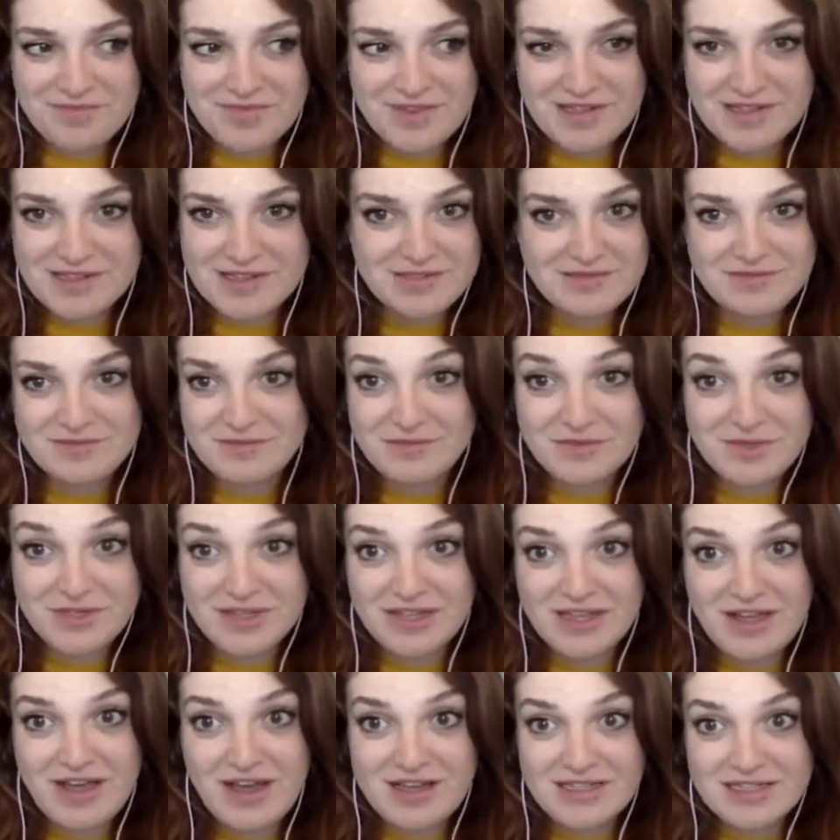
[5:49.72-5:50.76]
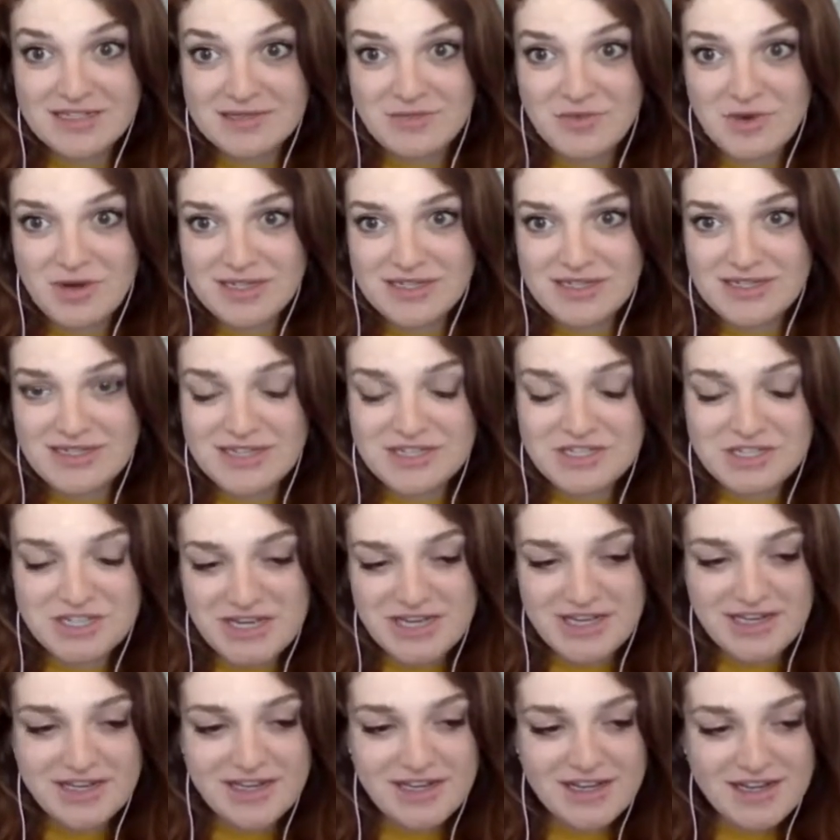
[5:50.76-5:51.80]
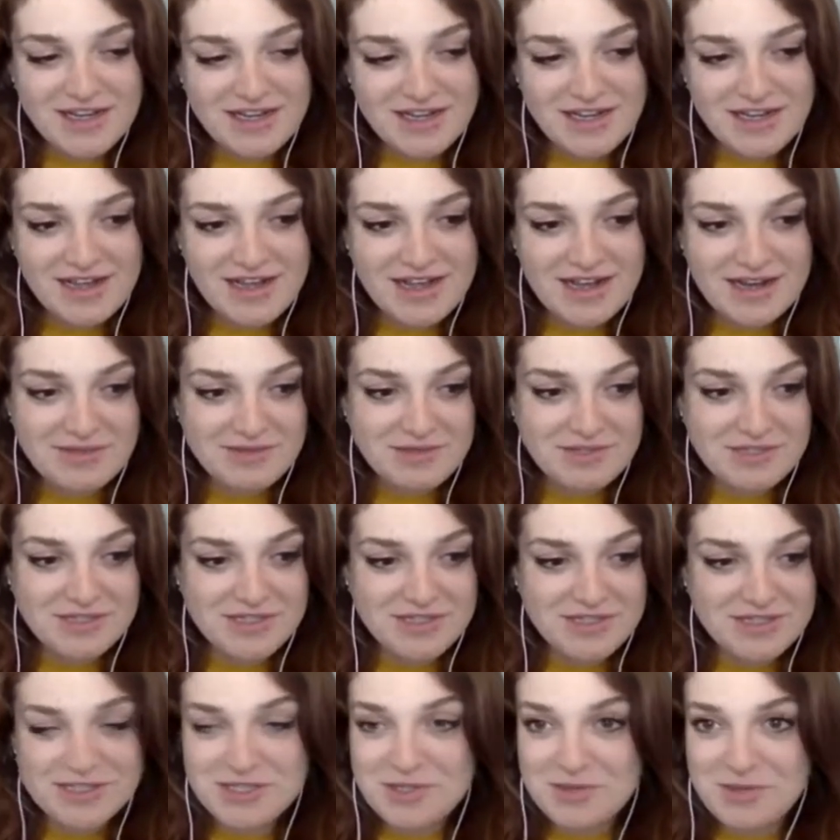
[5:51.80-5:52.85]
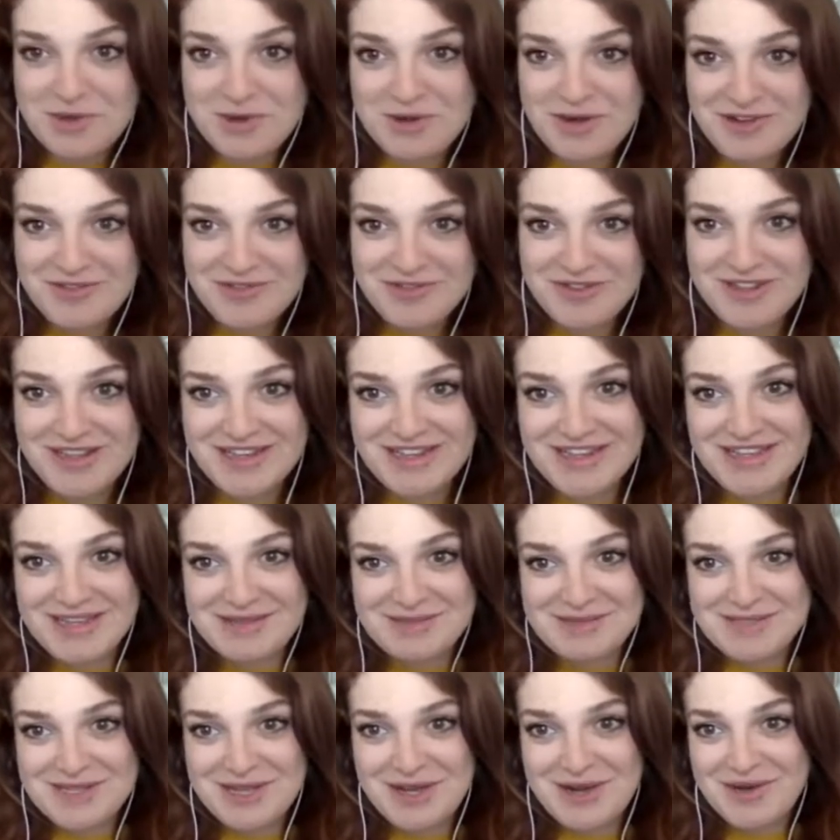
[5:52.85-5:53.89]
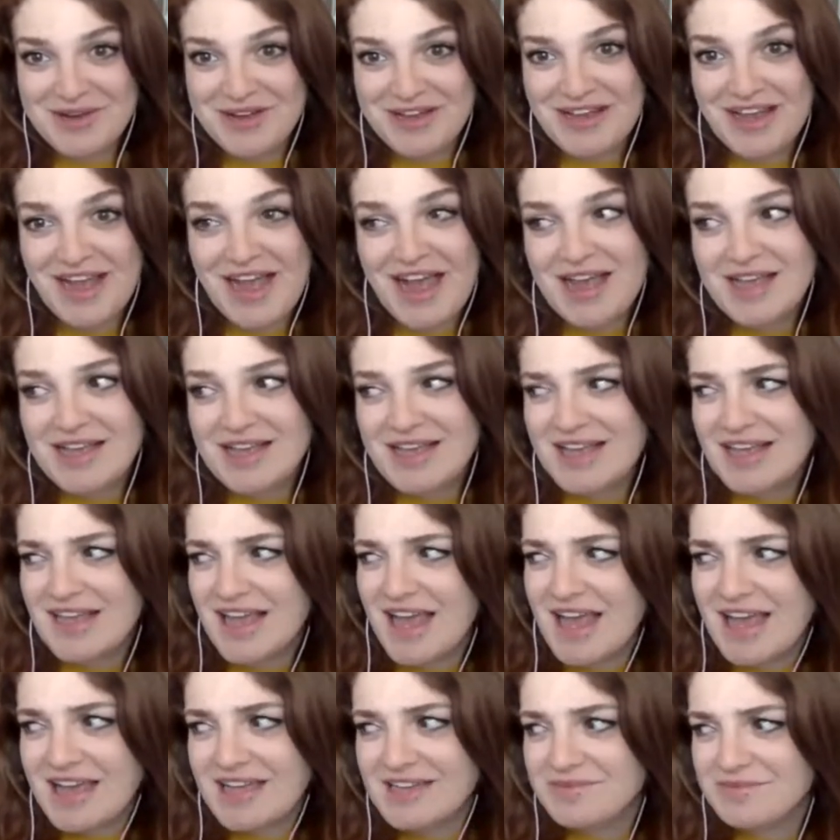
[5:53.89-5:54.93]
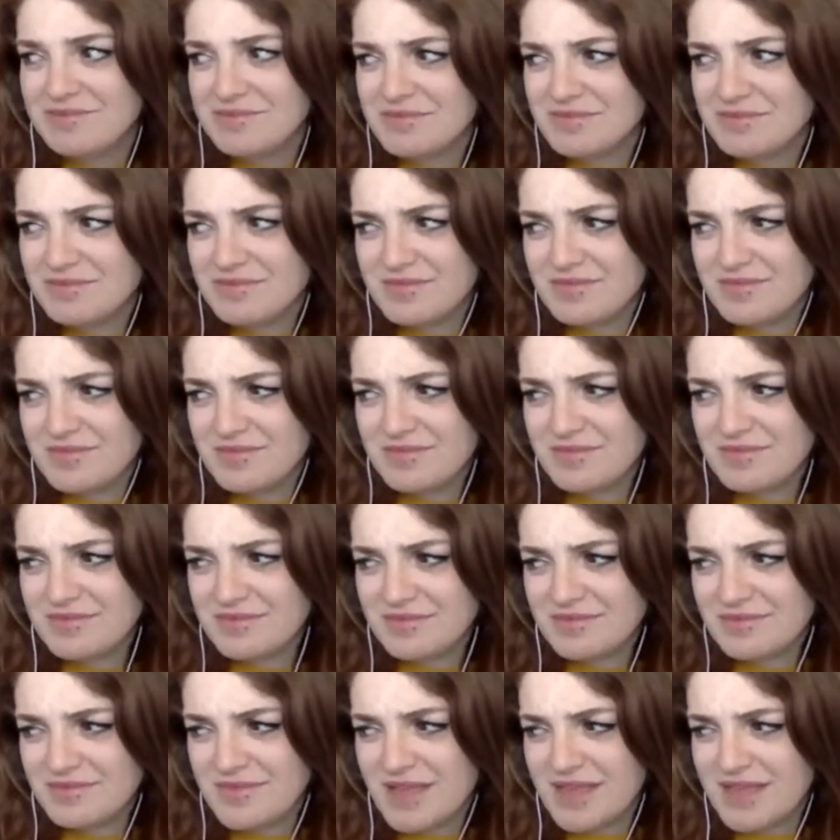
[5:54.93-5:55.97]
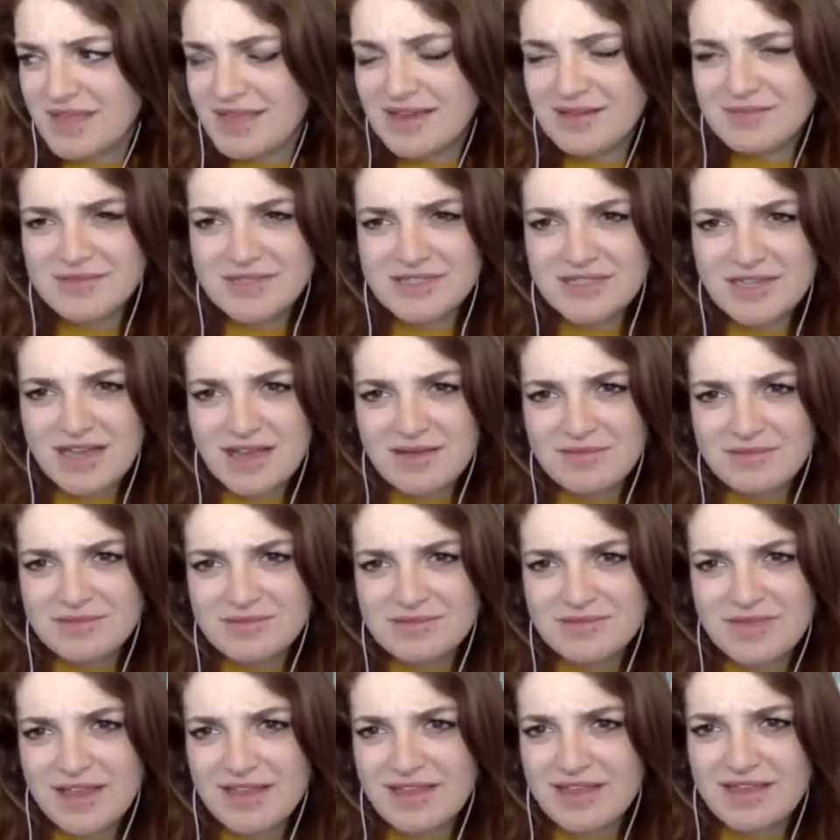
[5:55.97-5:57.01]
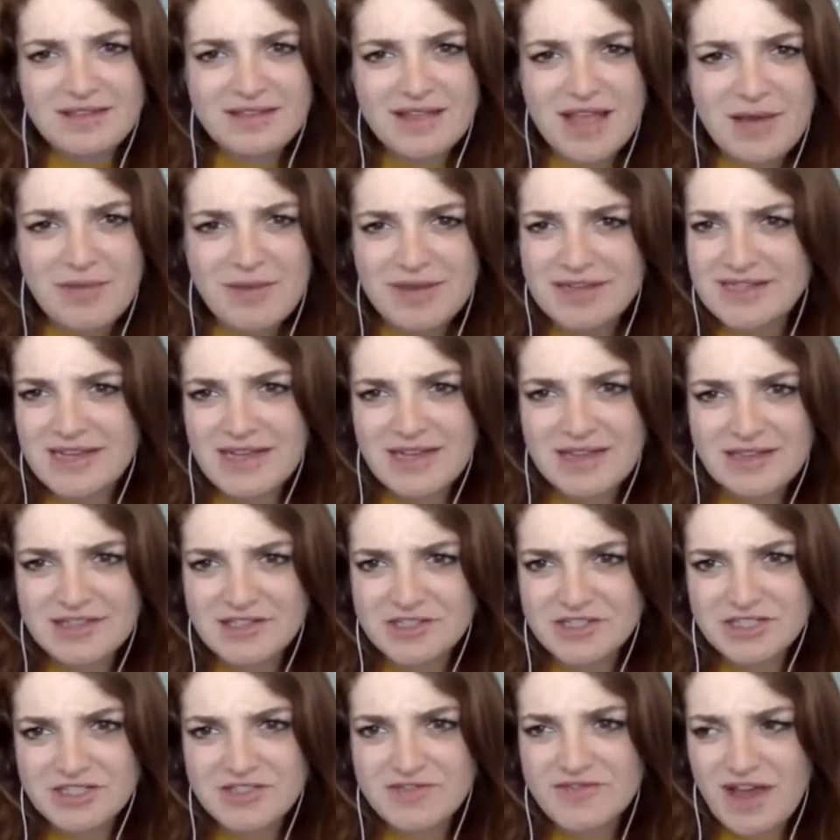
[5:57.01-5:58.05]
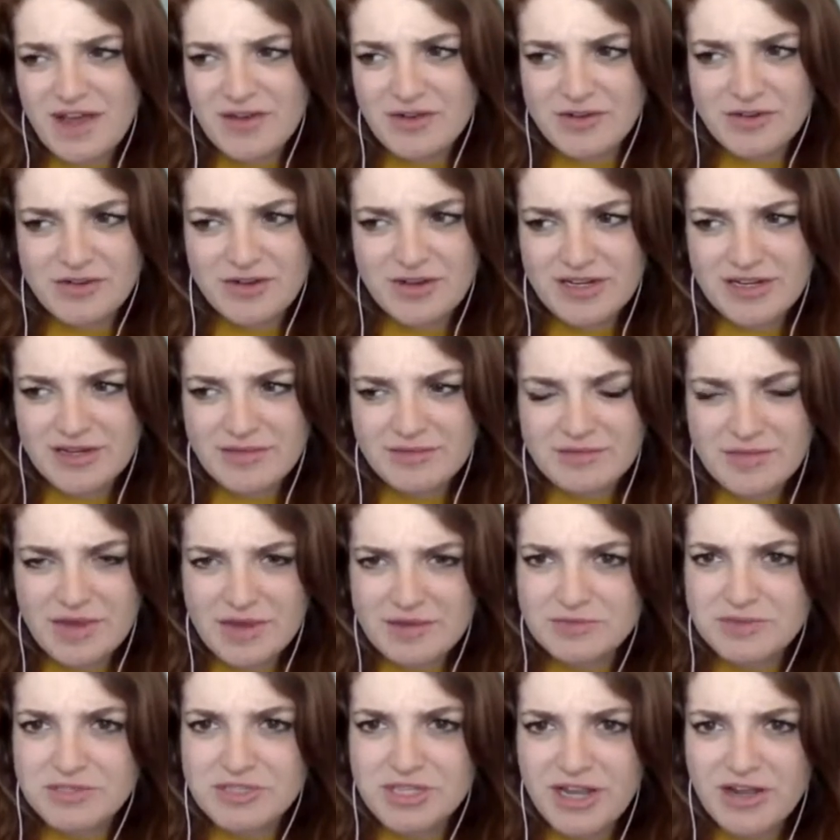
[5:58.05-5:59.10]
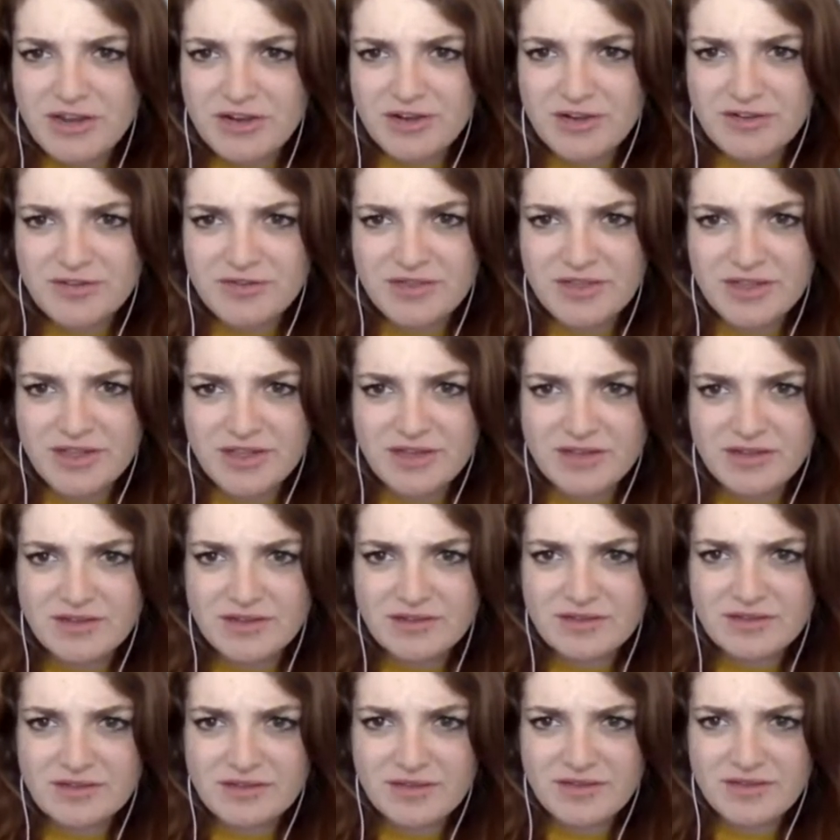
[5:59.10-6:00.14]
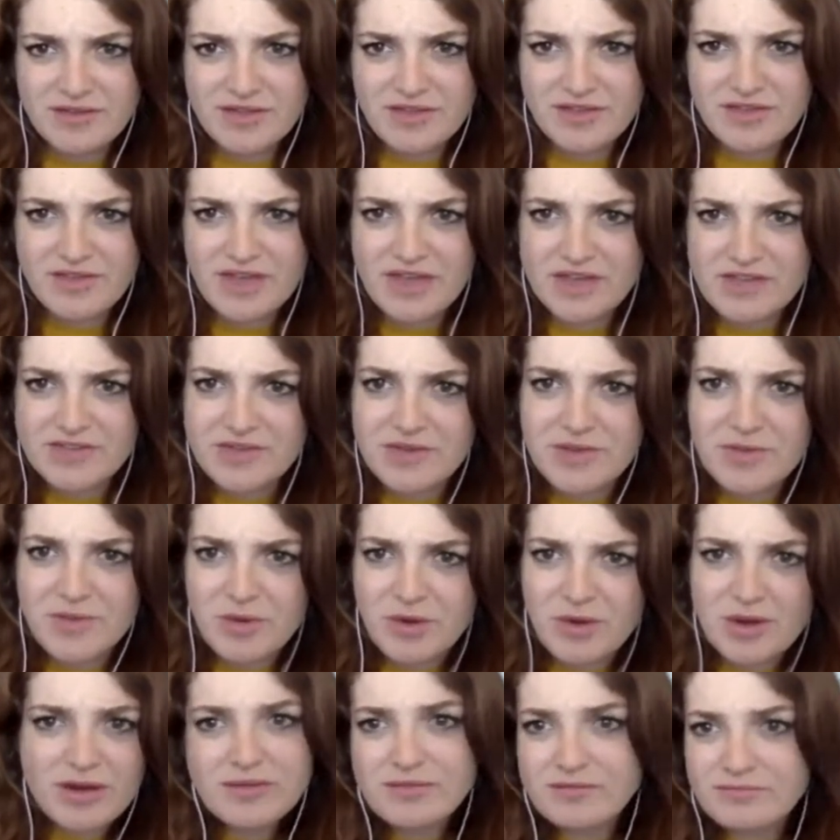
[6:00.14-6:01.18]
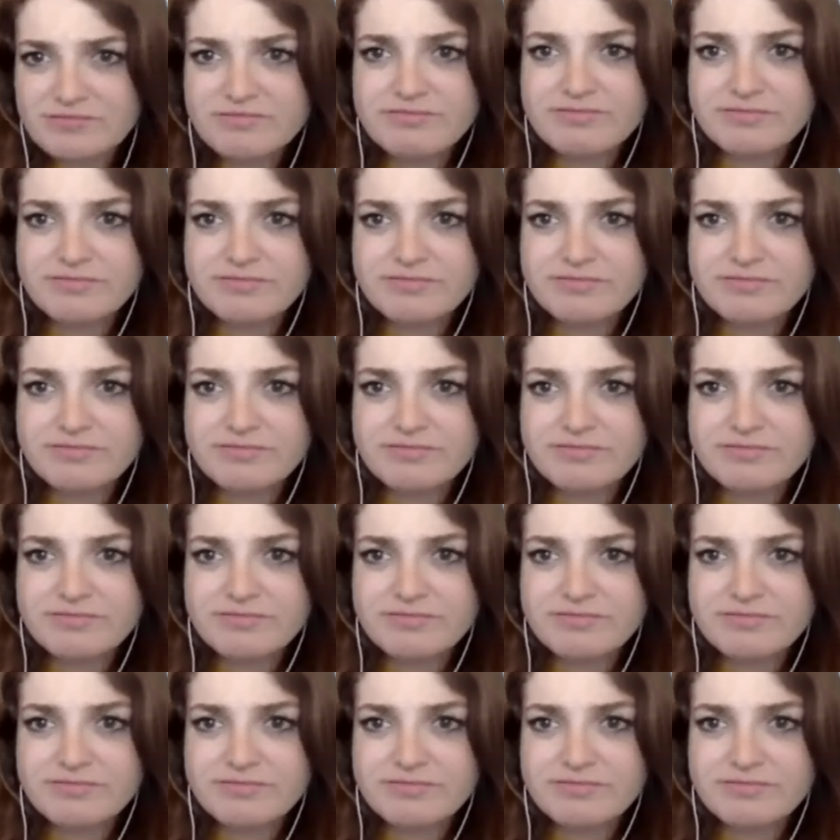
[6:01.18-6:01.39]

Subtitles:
this really awesome organization, and I'm just like super grateful that it keeps going. I think now my title is just founder, and I'm chair of the advisory board.